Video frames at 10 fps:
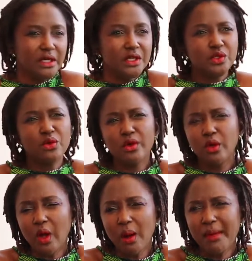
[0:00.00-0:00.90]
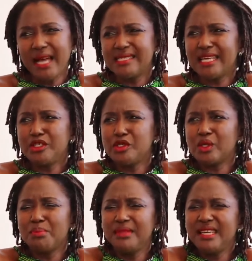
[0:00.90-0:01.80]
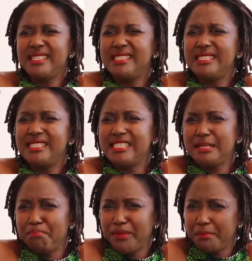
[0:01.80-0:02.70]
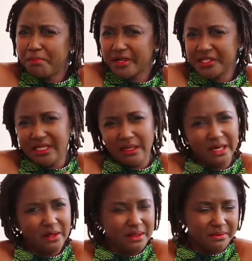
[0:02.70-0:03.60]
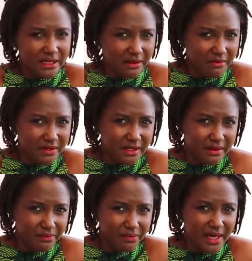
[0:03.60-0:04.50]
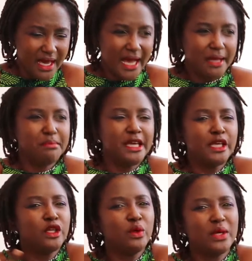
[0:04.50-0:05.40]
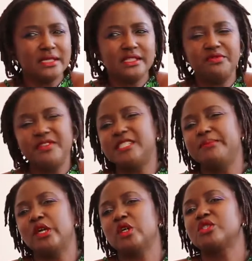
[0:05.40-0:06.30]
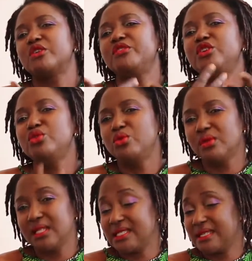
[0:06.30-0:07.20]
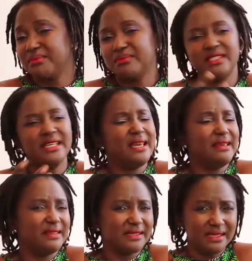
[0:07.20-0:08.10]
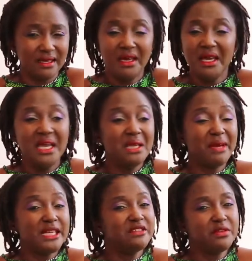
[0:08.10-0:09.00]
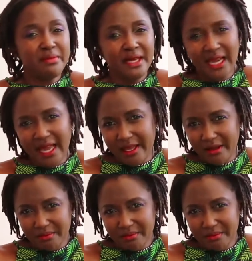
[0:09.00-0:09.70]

So they'll come and tell you something deeply personal about themselves and make it look as if it's because of you that I'm saying this. It might even be a lie.